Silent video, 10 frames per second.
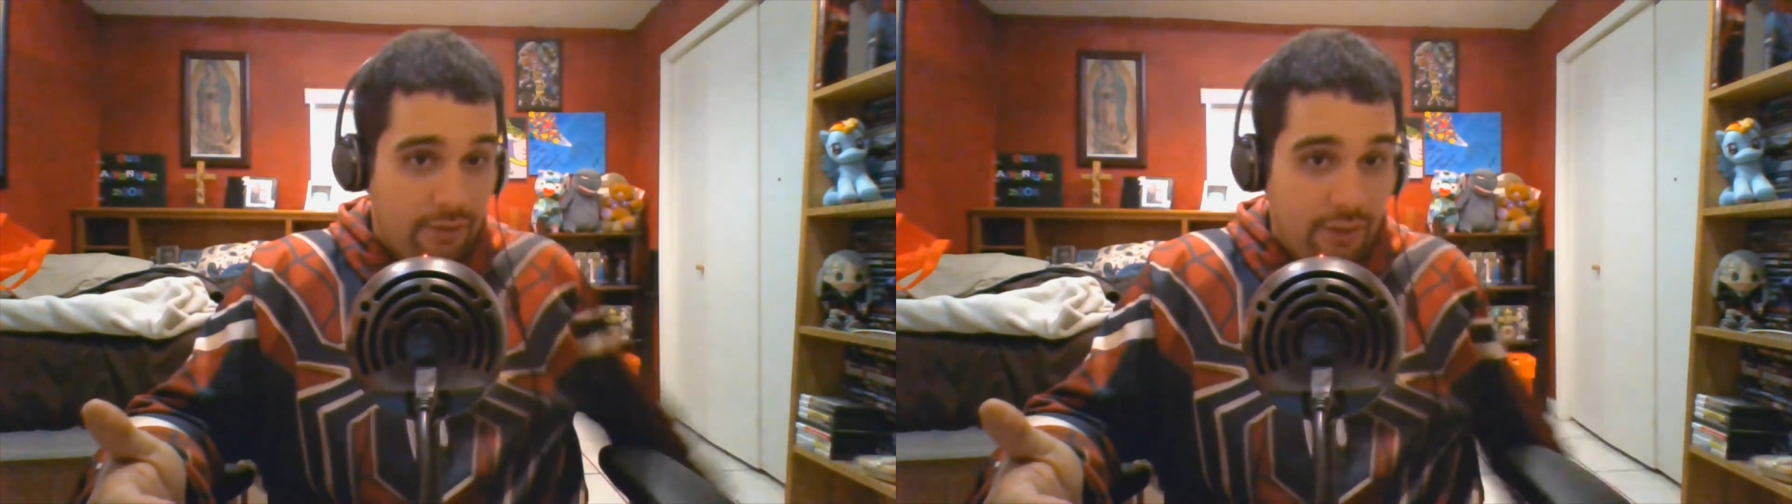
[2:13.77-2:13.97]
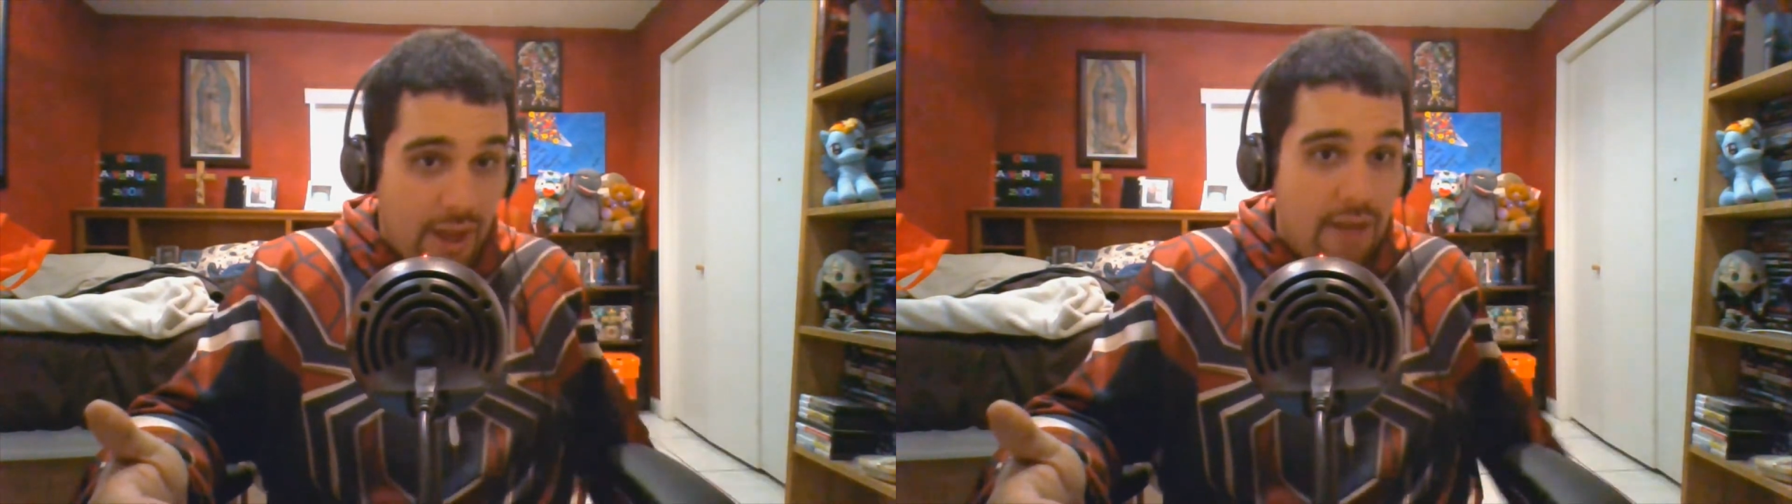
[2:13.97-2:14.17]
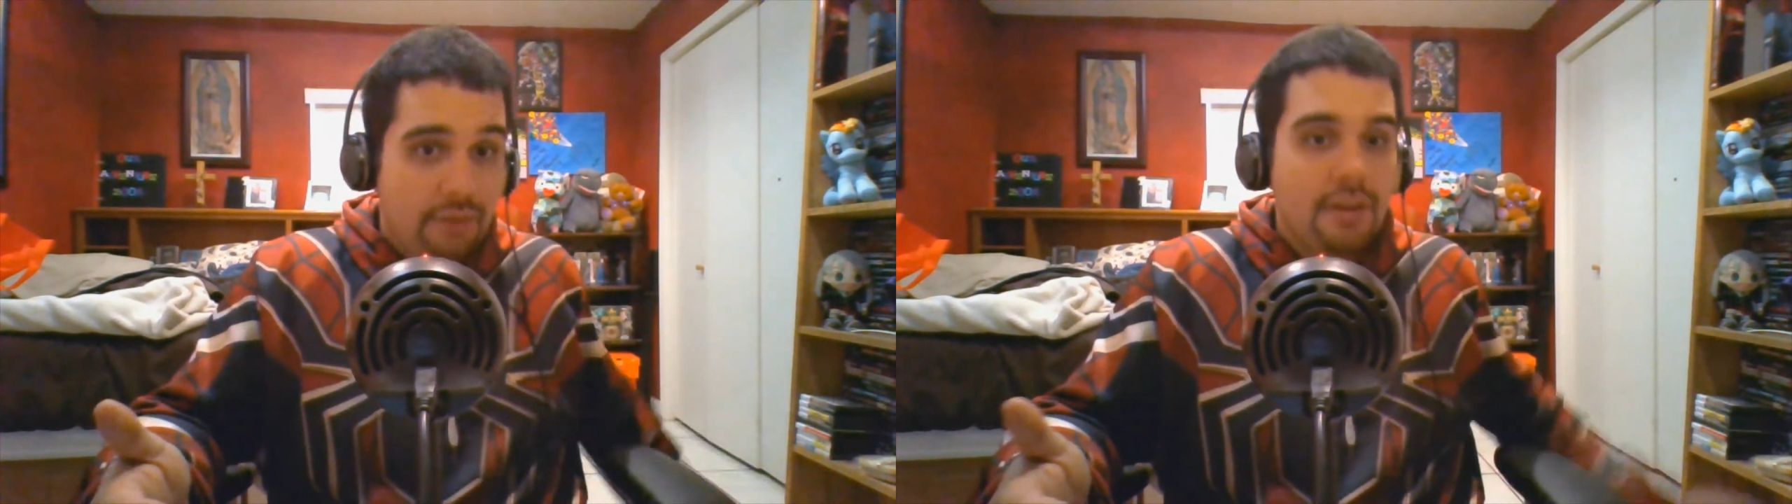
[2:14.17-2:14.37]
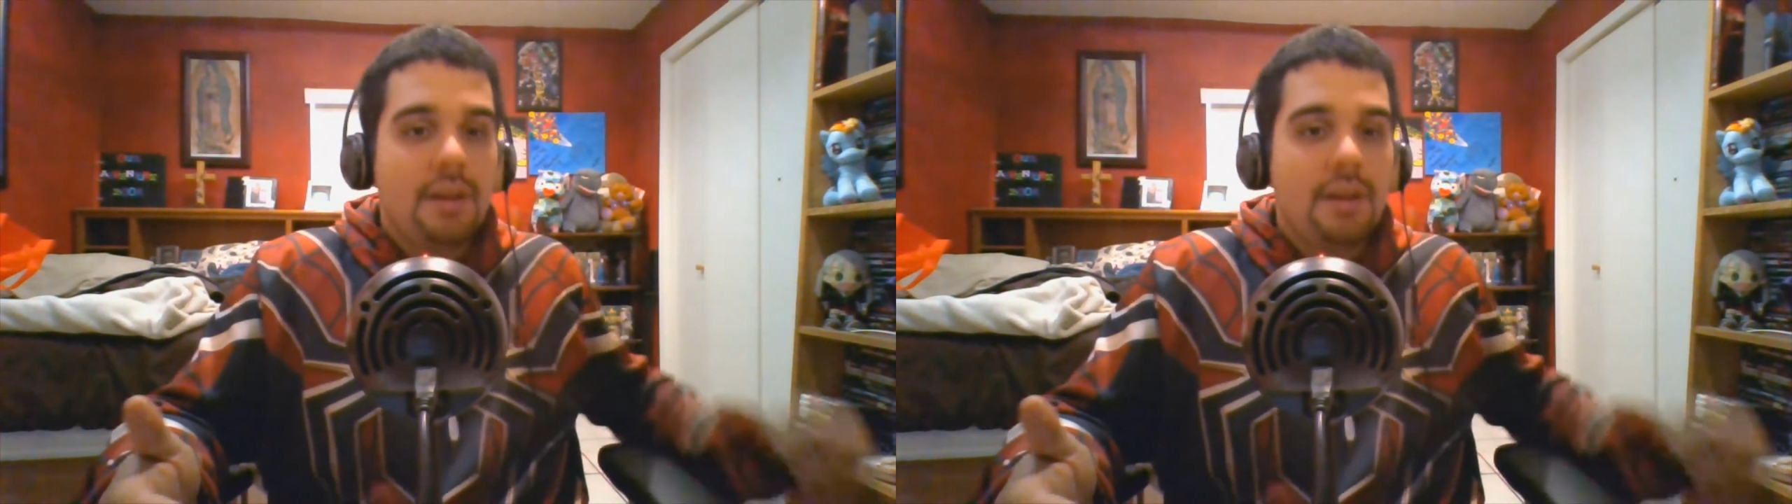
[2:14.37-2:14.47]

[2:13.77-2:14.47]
alive.